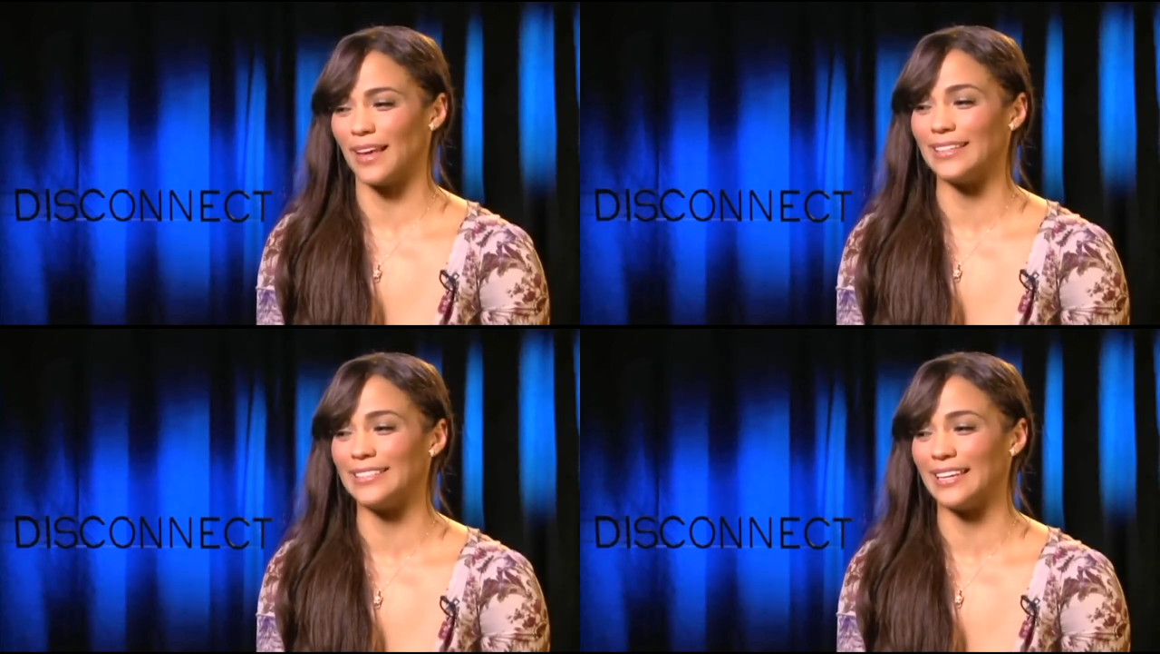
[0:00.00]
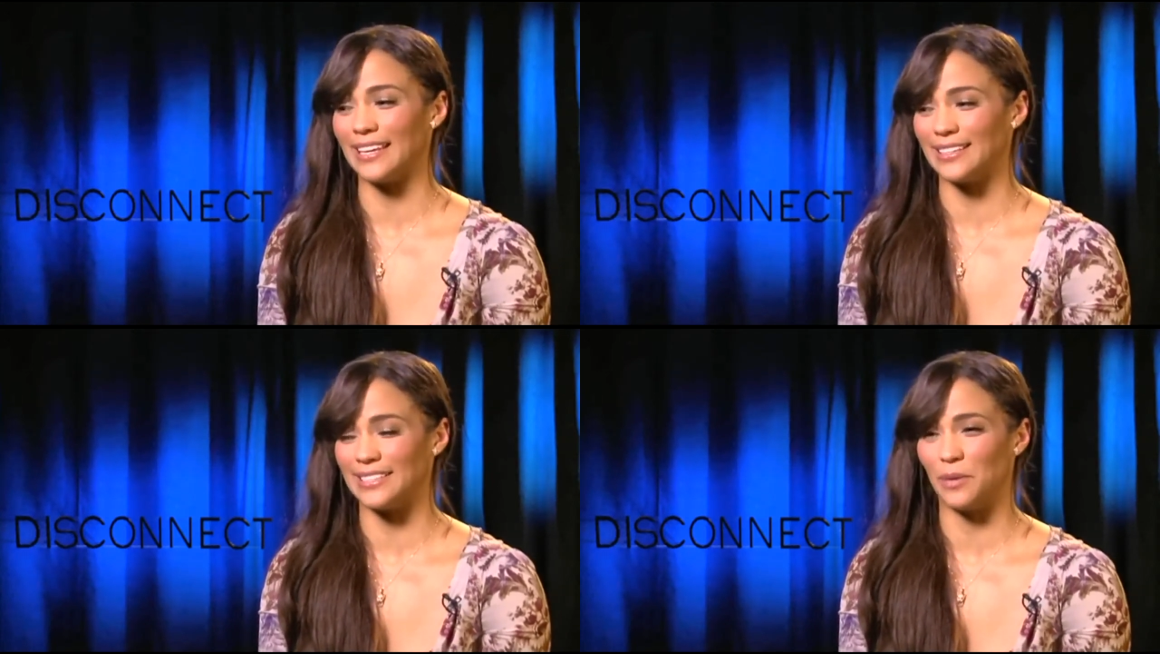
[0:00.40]
and
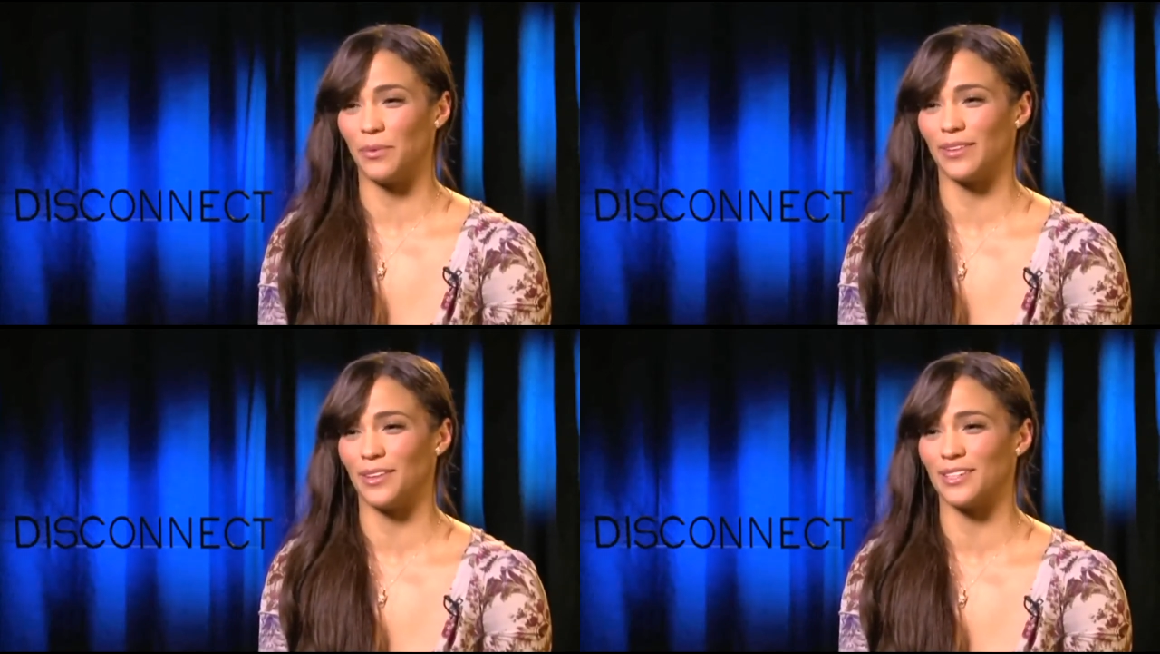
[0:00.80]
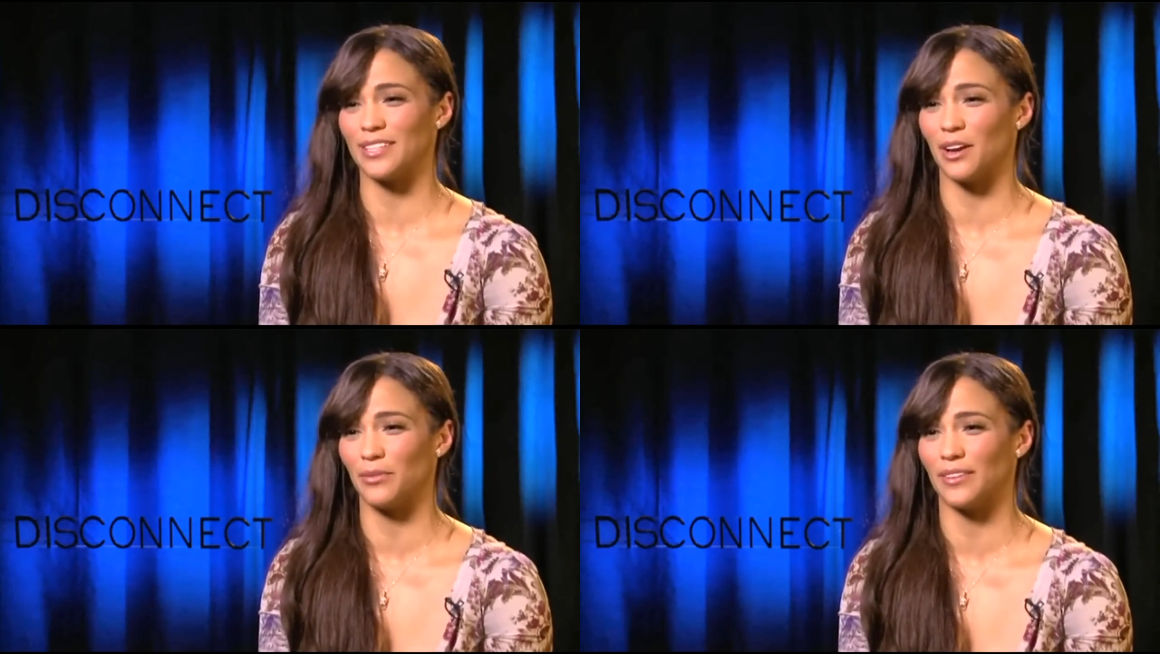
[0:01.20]
digging deep within
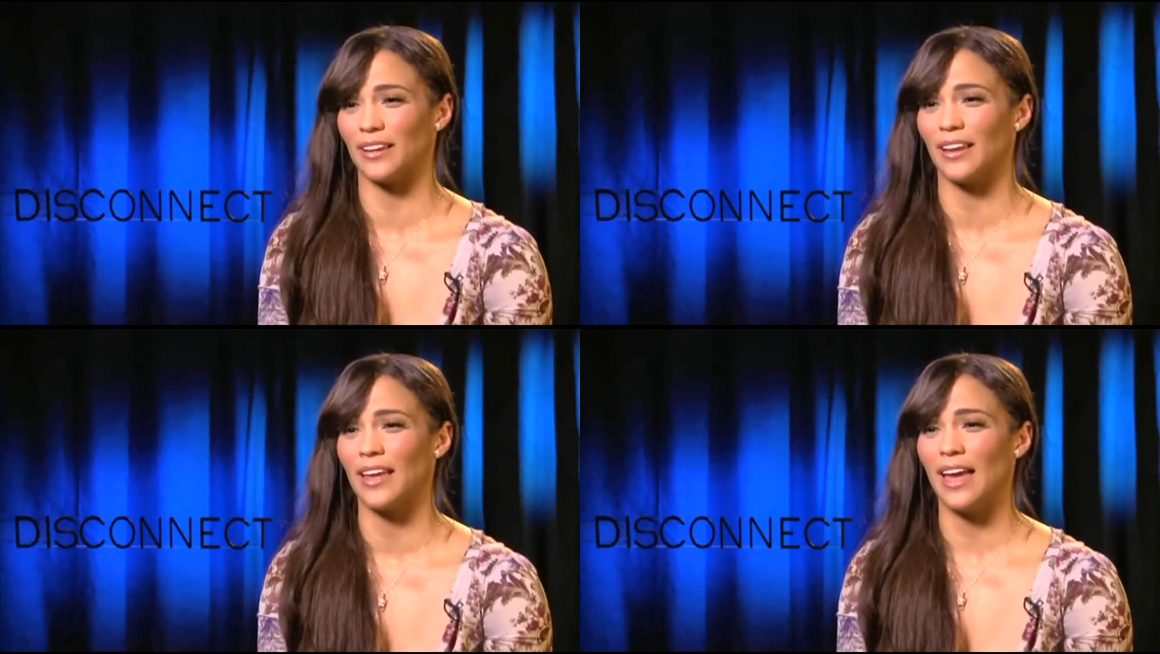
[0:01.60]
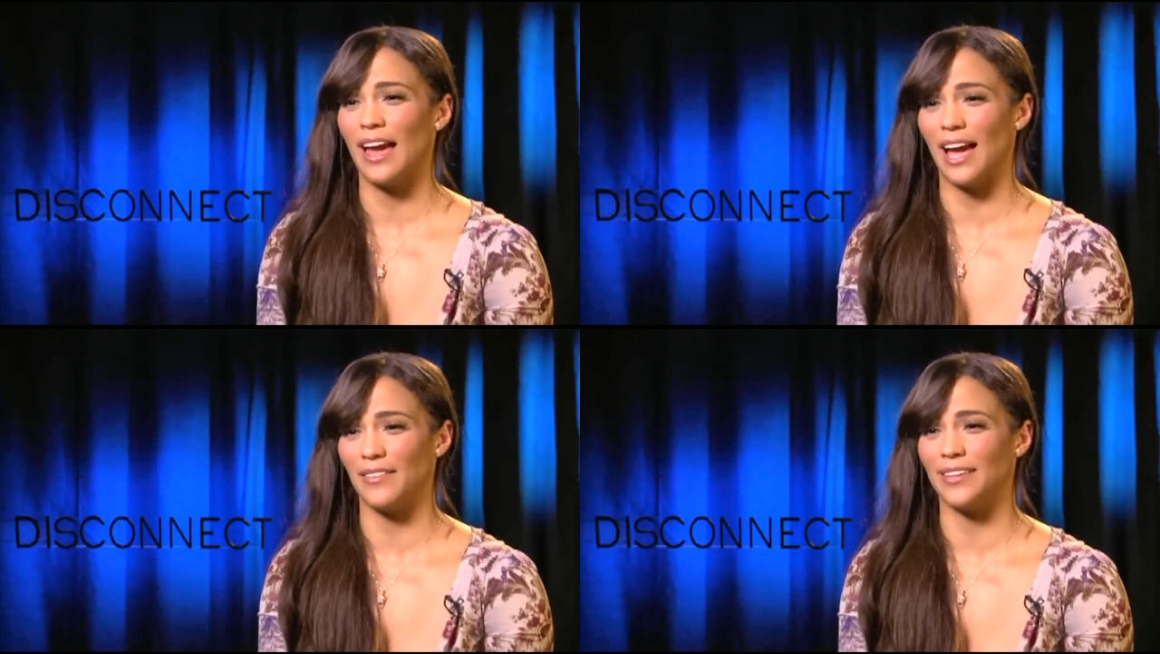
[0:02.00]
yourself and
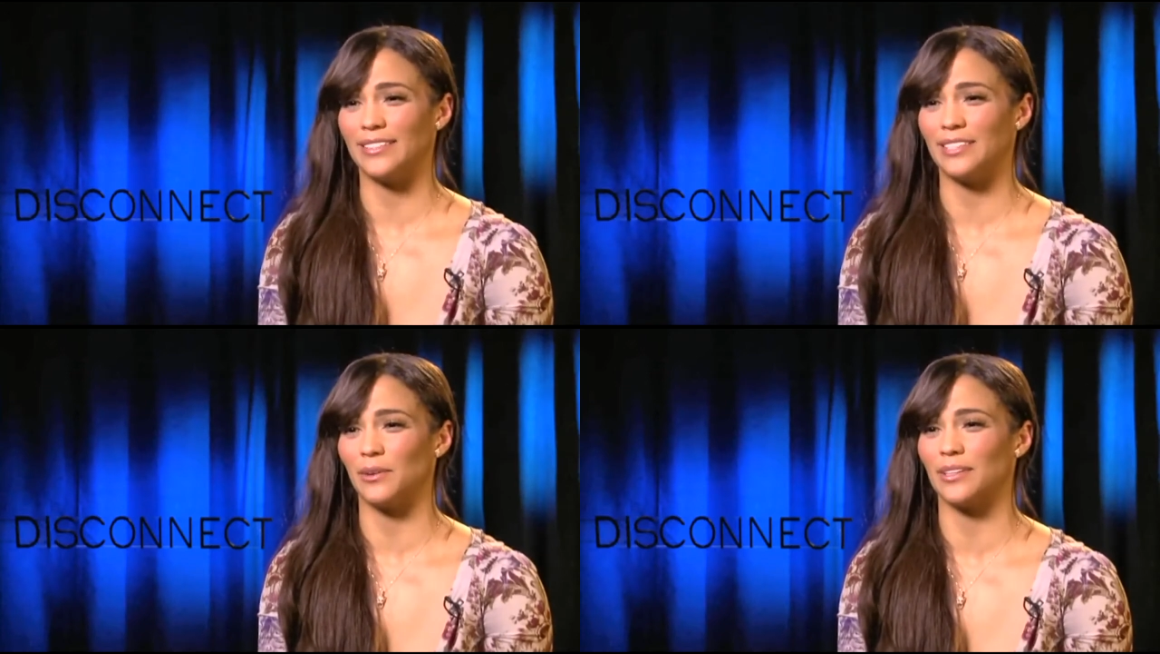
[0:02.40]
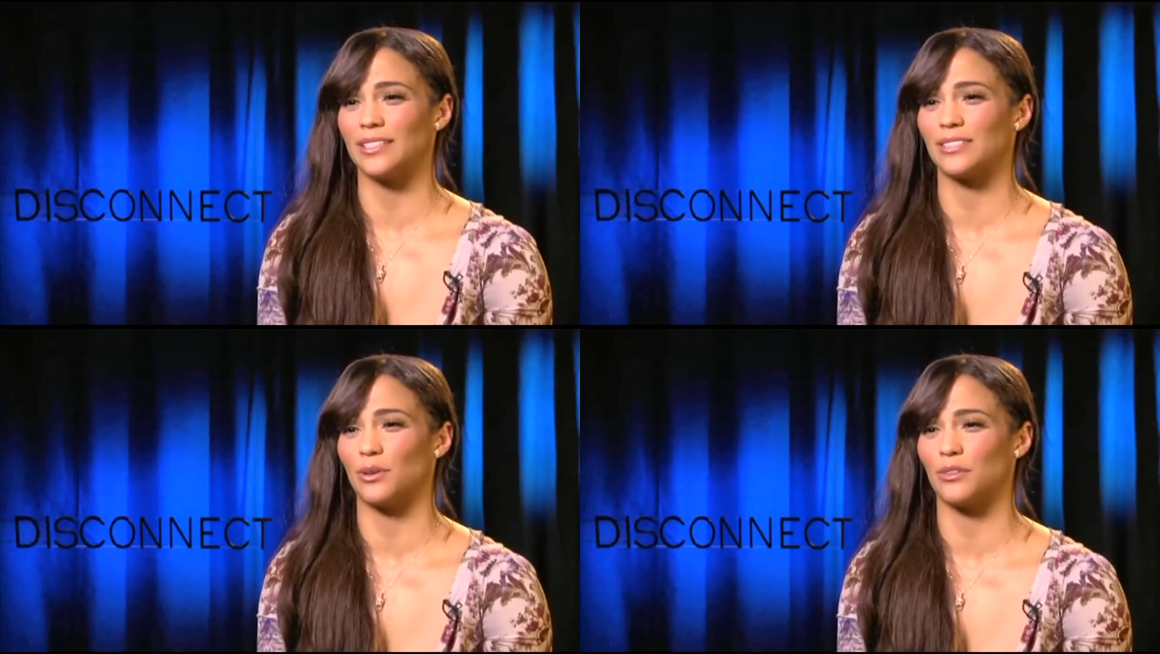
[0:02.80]
having to deal
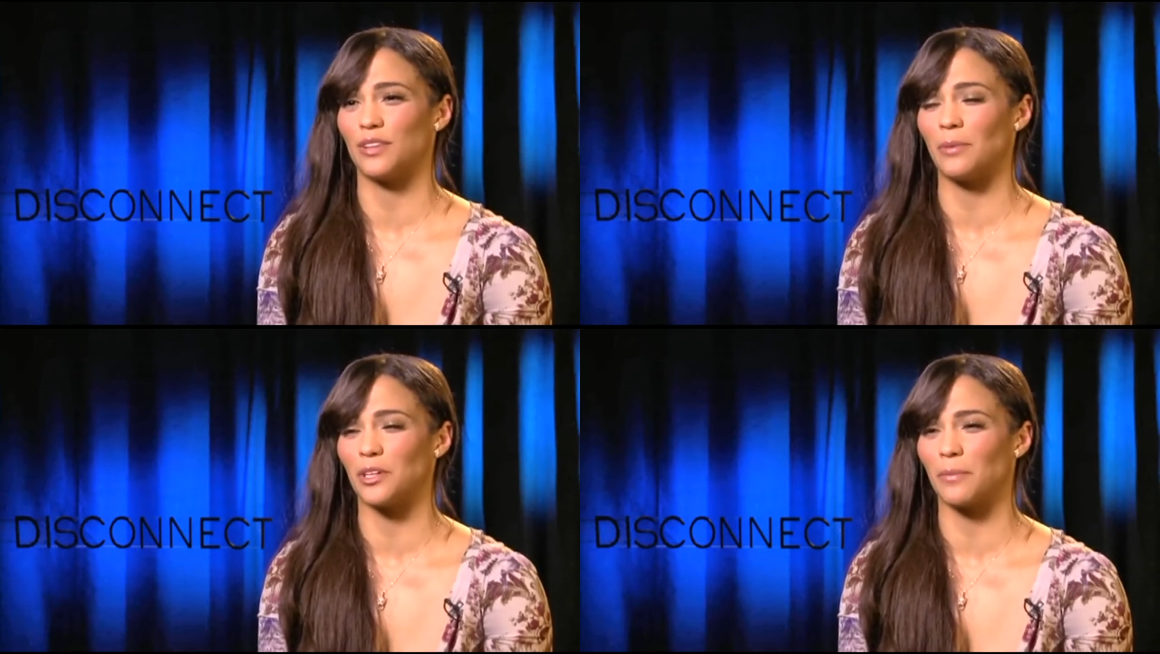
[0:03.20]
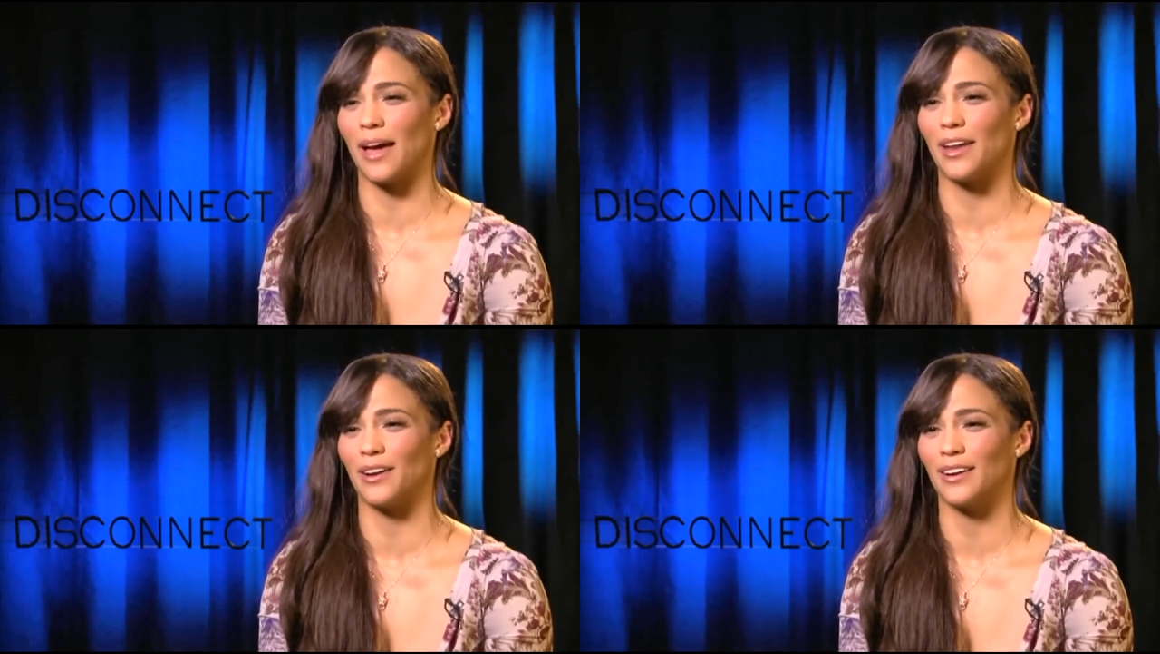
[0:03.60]
with this sort of subject
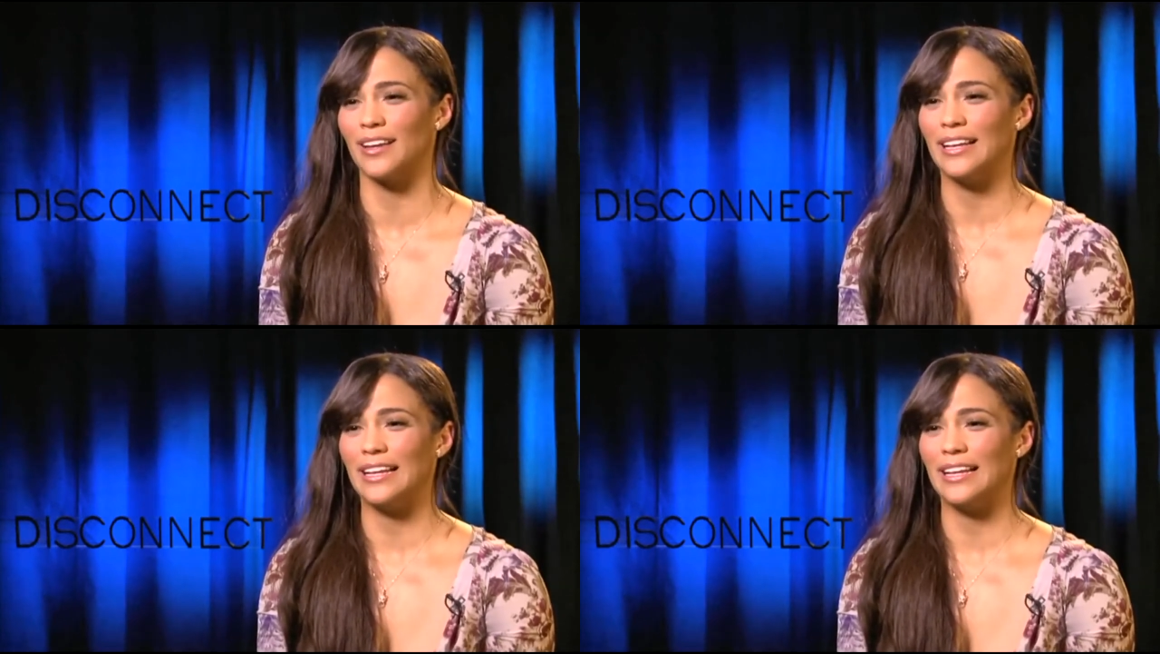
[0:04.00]
matter.